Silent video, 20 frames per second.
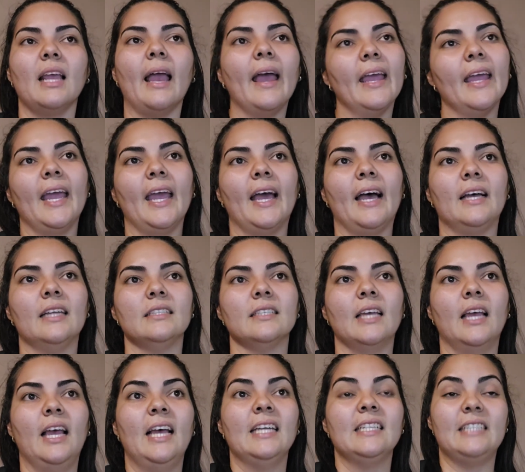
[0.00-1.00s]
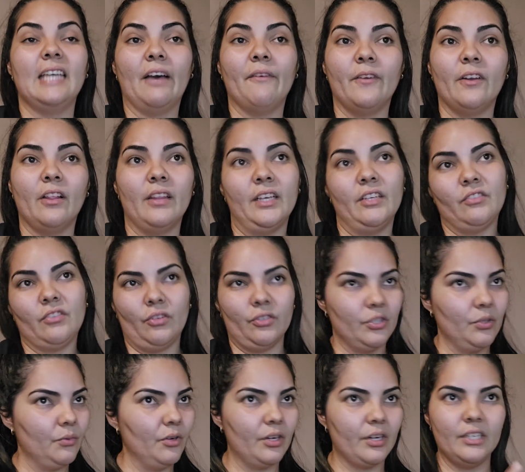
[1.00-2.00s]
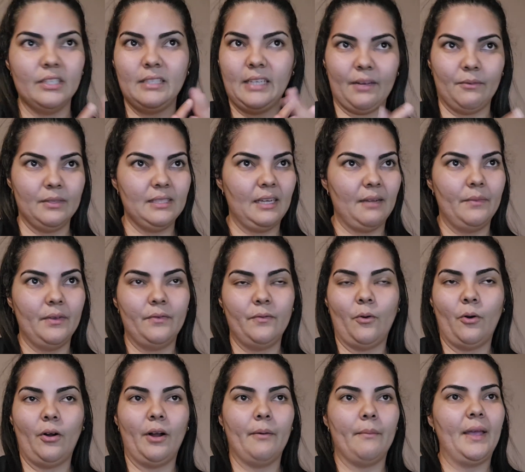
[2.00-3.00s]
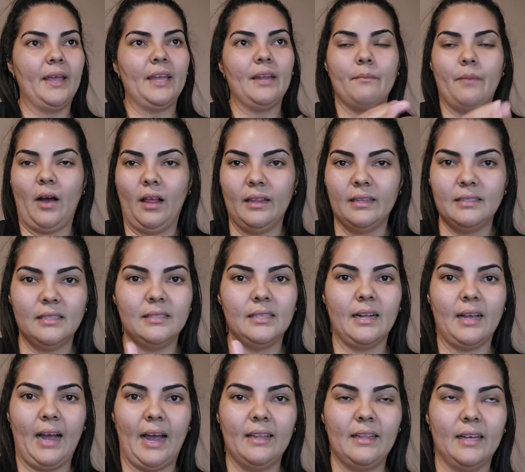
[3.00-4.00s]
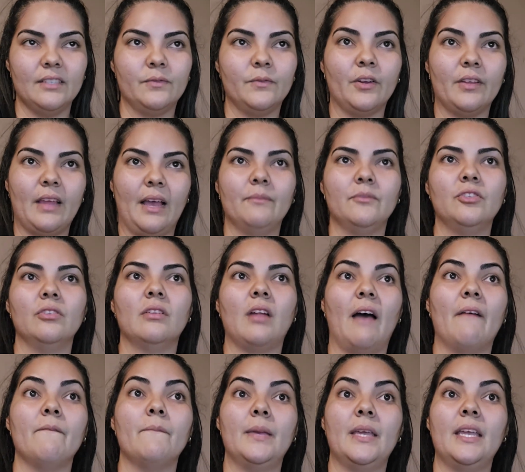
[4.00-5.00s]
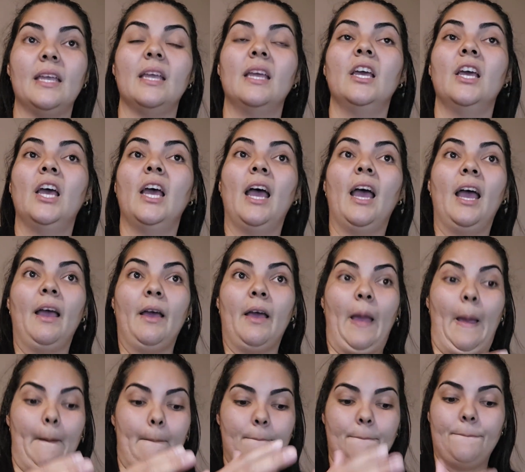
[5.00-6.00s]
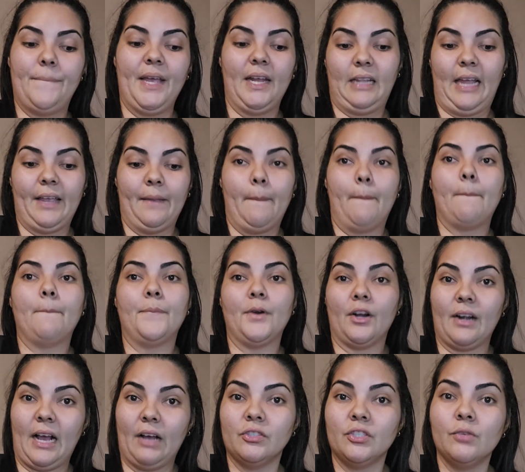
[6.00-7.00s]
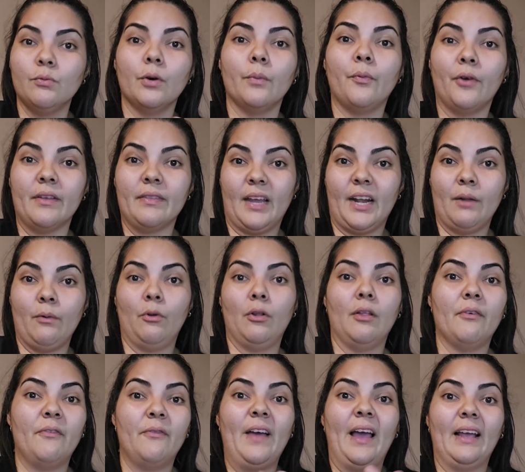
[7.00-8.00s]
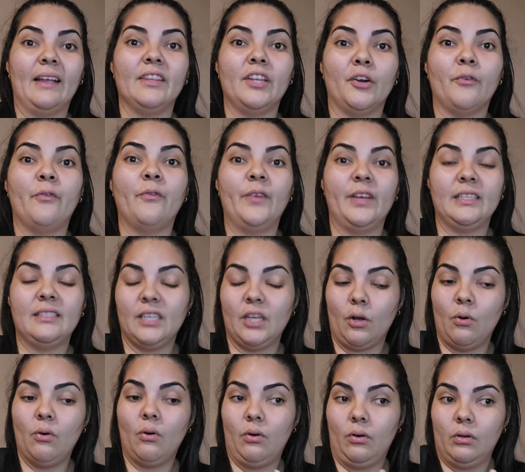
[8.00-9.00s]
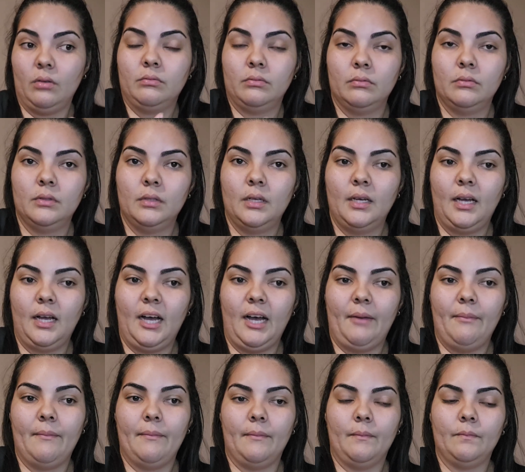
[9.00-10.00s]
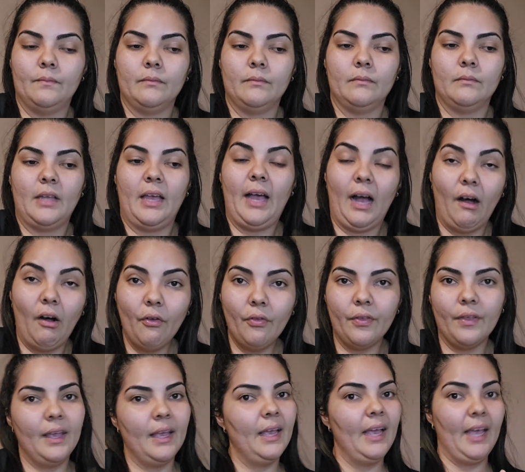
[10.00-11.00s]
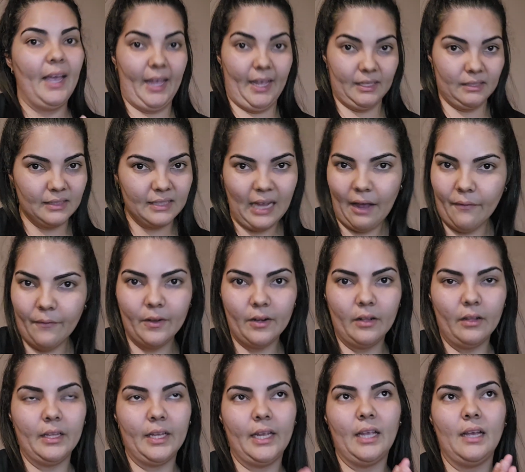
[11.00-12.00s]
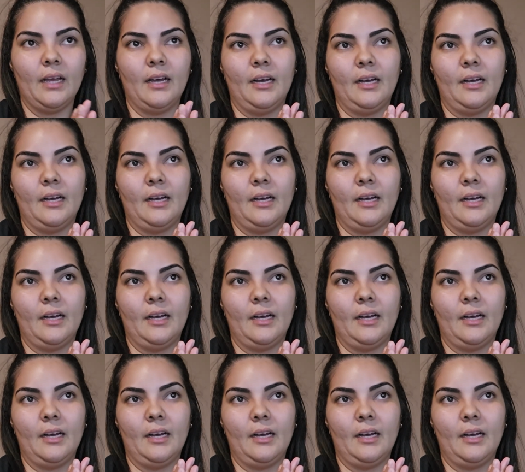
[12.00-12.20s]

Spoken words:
And definitely social workers, like we said before, making policies and guidelines for them to not be like burn out to a point that it will affect their physical health is definitely